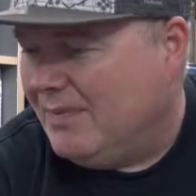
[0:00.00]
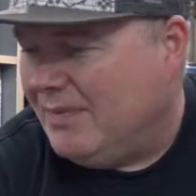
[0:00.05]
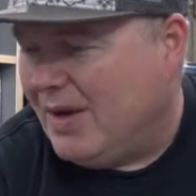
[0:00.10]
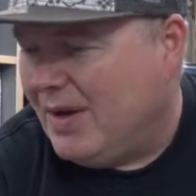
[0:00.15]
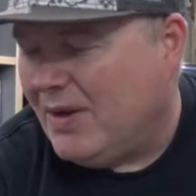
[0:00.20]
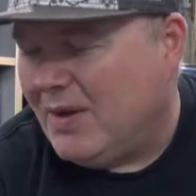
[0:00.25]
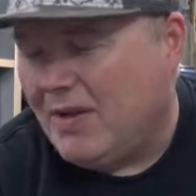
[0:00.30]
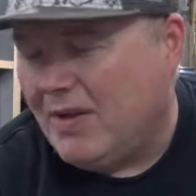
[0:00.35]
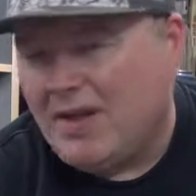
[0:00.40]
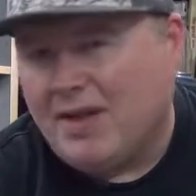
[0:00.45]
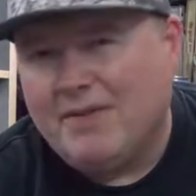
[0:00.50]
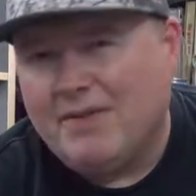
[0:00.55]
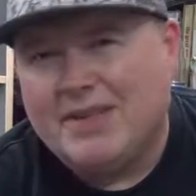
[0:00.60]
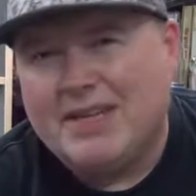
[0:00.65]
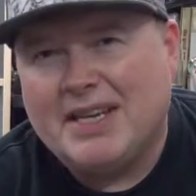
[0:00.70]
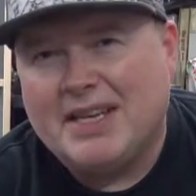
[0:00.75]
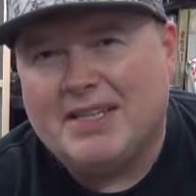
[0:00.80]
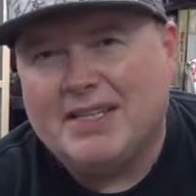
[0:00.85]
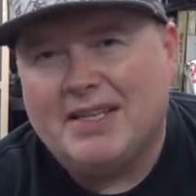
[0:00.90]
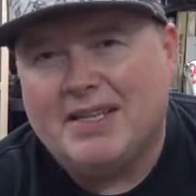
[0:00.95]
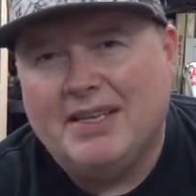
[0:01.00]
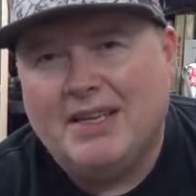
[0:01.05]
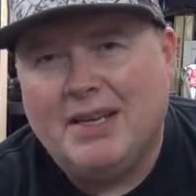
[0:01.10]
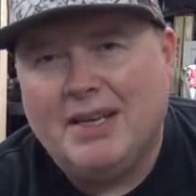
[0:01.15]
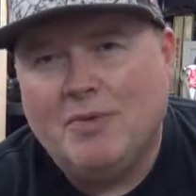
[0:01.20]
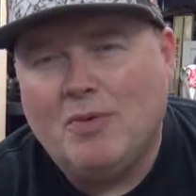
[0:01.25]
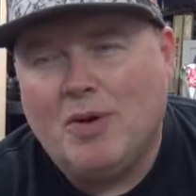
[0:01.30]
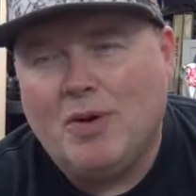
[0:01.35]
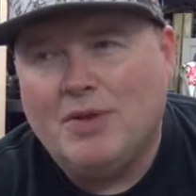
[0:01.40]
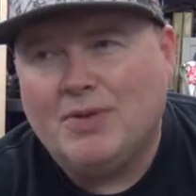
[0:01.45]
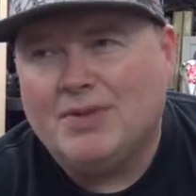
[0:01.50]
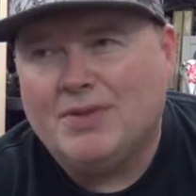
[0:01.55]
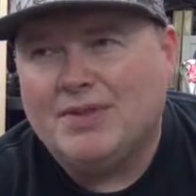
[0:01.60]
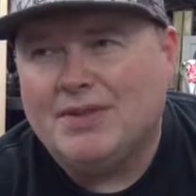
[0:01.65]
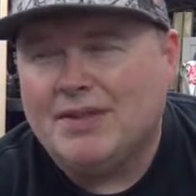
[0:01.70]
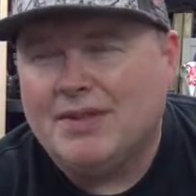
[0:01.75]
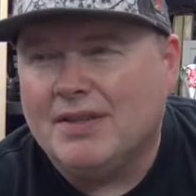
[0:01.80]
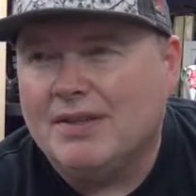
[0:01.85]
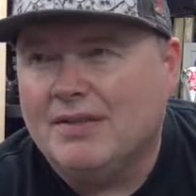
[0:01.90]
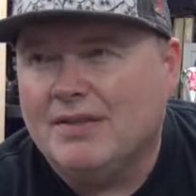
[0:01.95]
I've got like the Destiny
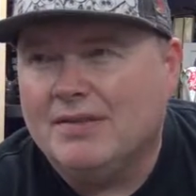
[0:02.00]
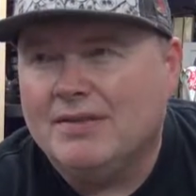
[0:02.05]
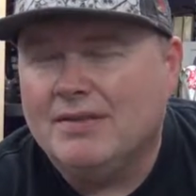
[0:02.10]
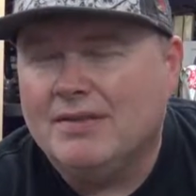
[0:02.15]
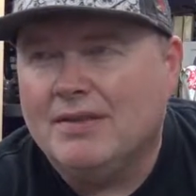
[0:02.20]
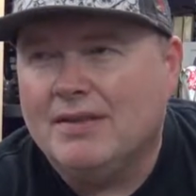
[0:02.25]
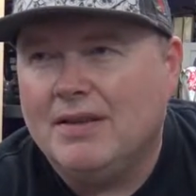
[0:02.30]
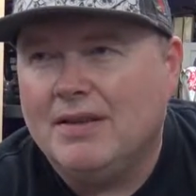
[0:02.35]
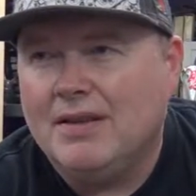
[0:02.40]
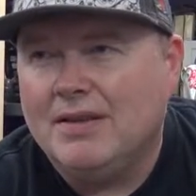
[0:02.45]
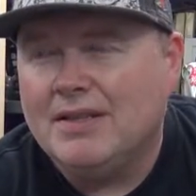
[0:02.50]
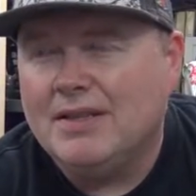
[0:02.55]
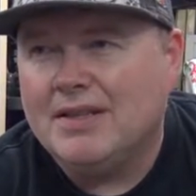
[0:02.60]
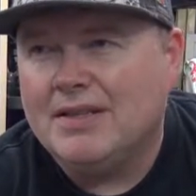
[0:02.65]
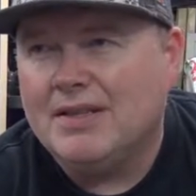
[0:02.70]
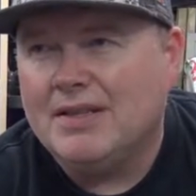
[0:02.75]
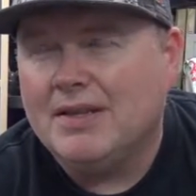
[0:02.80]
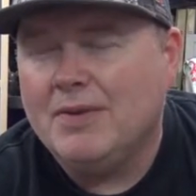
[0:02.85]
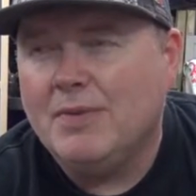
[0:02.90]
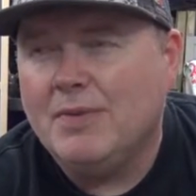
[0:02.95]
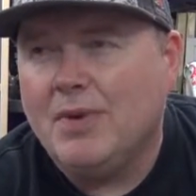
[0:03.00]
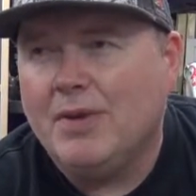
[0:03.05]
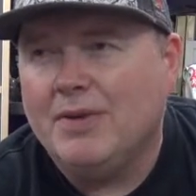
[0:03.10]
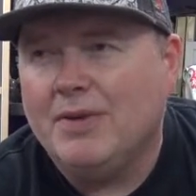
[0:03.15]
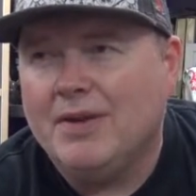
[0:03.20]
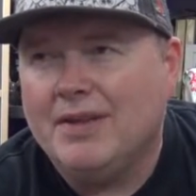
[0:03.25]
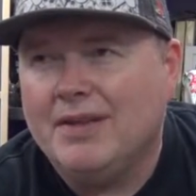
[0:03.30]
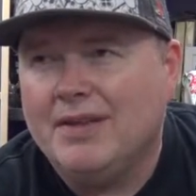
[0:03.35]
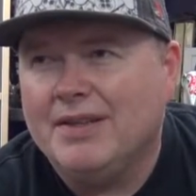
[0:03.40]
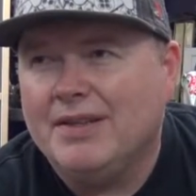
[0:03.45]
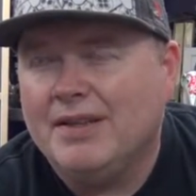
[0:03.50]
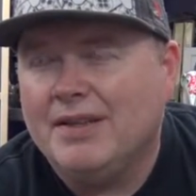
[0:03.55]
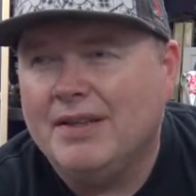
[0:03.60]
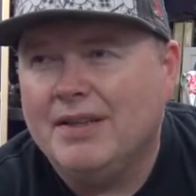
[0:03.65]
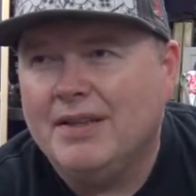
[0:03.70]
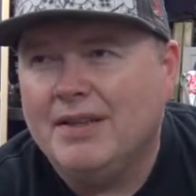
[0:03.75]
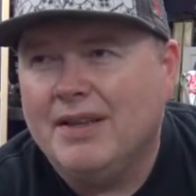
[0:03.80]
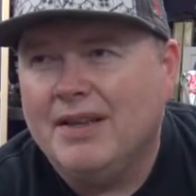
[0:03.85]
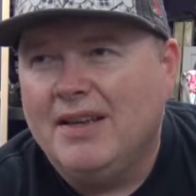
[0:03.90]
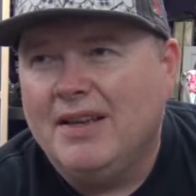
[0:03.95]
ones, Destiny 1, and
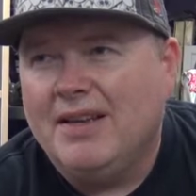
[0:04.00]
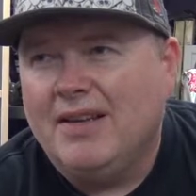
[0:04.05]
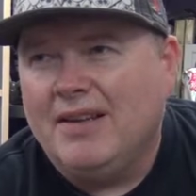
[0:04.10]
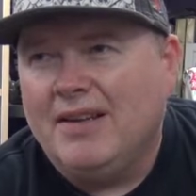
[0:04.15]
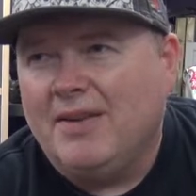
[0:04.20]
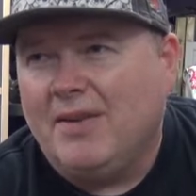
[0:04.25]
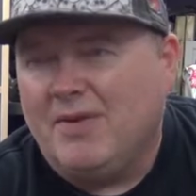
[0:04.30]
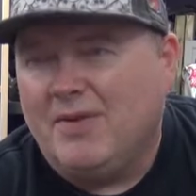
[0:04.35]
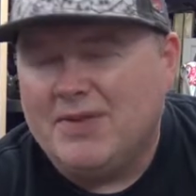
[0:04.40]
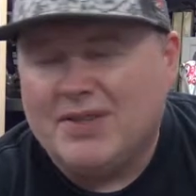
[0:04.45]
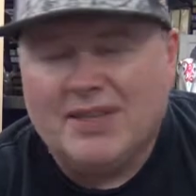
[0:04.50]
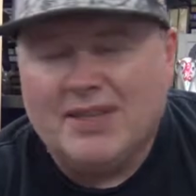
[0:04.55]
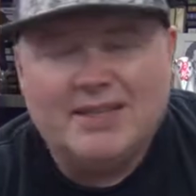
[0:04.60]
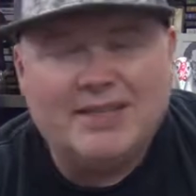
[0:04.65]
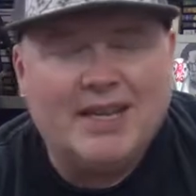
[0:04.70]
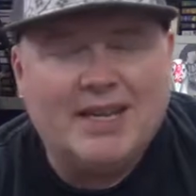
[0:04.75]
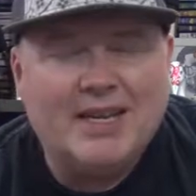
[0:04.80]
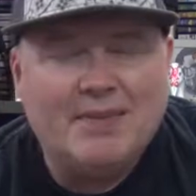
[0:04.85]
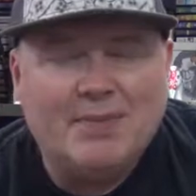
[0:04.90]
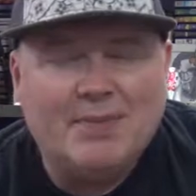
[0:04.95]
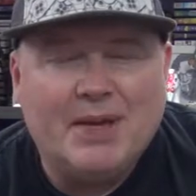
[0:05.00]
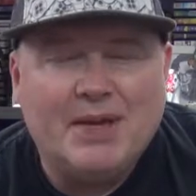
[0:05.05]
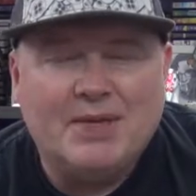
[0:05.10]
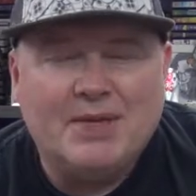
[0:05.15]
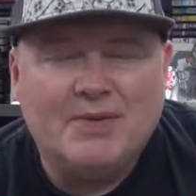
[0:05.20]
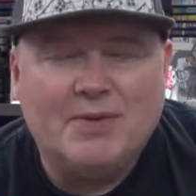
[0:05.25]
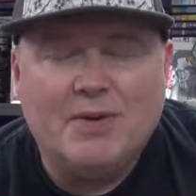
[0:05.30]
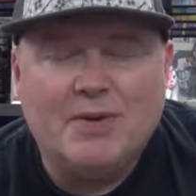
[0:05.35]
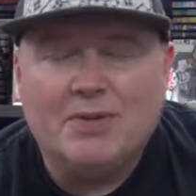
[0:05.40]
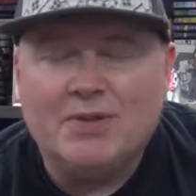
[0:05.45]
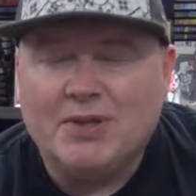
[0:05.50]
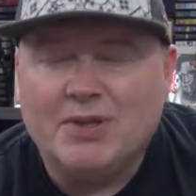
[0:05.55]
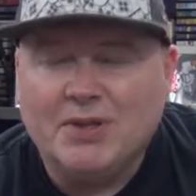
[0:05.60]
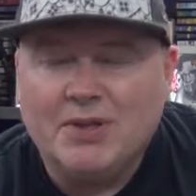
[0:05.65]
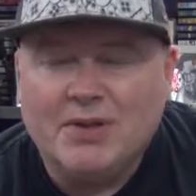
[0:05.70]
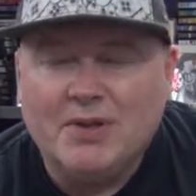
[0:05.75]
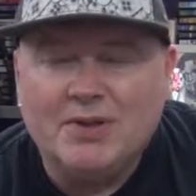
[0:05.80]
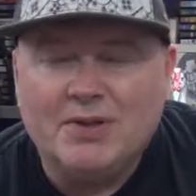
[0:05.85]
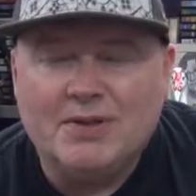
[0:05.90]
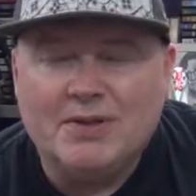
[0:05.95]
obviously a standard PS4 which I
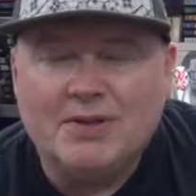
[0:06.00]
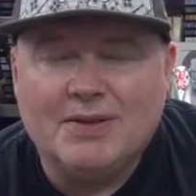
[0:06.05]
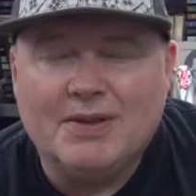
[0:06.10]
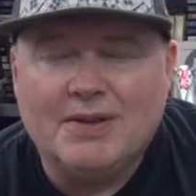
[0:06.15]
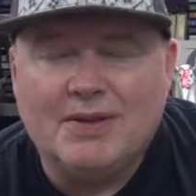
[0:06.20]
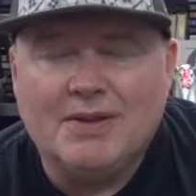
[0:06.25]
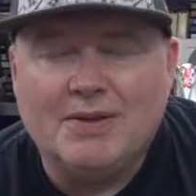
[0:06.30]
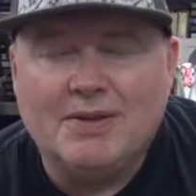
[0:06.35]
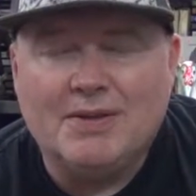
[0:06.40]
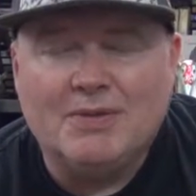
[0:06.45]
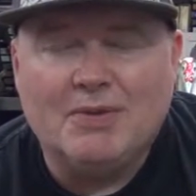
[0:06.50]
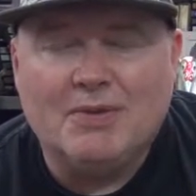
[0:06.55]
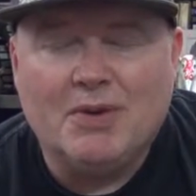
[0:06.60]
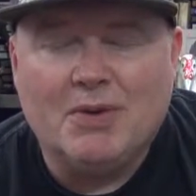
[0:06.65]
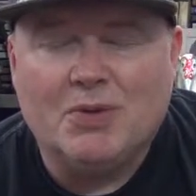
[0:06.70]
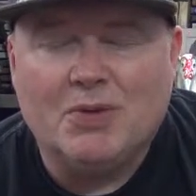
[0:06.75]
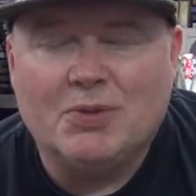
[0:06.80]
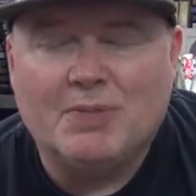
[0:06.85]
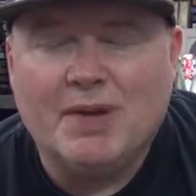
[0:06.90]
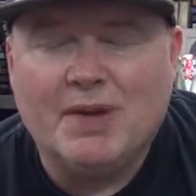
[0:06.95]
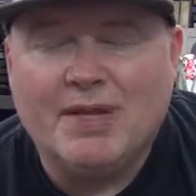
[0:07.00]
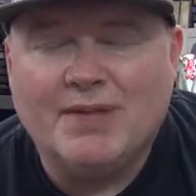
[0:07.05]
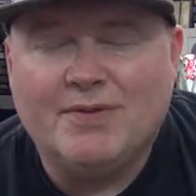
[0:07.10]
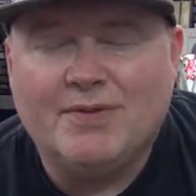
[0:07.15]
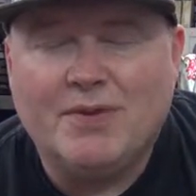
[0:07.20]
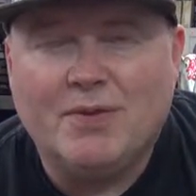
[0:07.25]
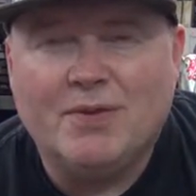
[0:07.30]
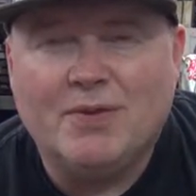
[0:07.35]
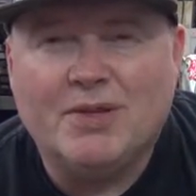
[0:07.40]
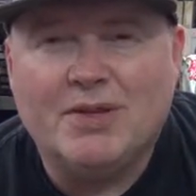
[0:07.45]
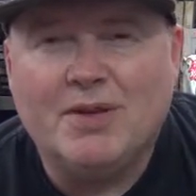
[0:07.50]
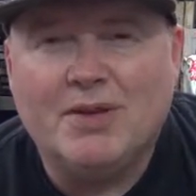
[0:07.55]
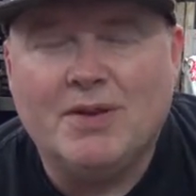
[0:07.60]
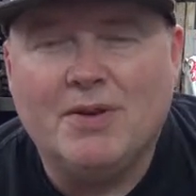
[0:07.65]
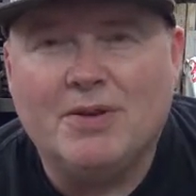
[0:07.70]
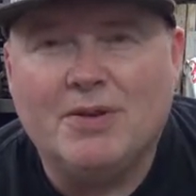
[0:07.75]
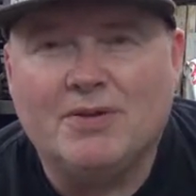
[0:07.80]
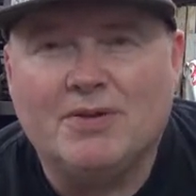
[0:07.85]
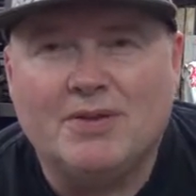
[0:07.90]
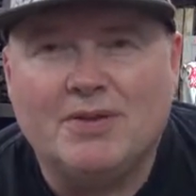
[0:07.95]
use, the launch PS4 which I
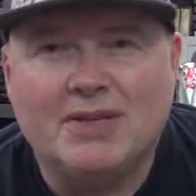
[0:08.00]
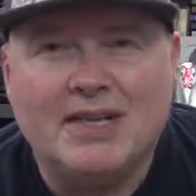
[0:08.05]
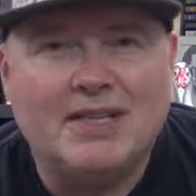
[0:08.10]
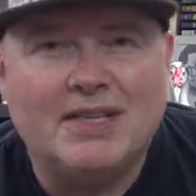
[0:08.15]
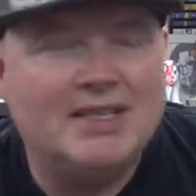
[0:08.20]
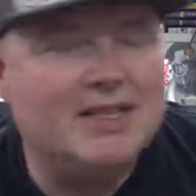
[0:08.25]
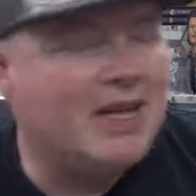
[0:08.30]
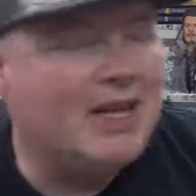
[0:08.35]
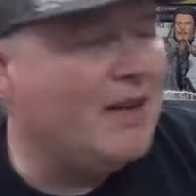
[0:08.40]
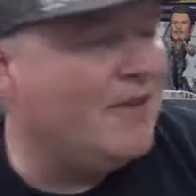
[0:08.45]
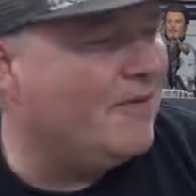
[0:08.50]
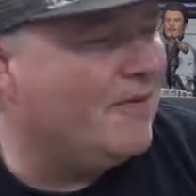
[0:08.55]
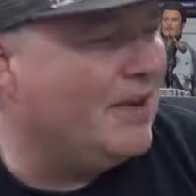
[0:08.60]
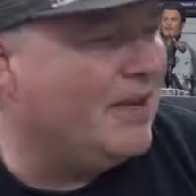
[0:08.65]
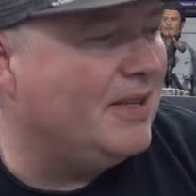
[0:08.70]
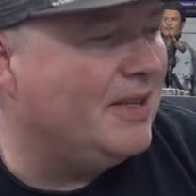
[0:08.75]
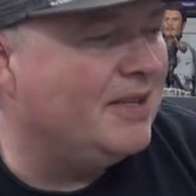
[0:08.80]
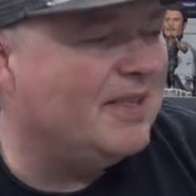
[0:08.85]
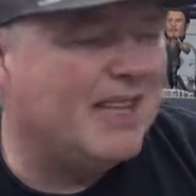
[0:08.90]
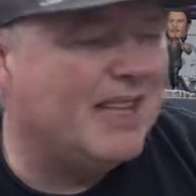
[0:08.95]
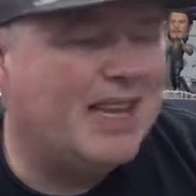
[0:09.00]
use for day-to-day things,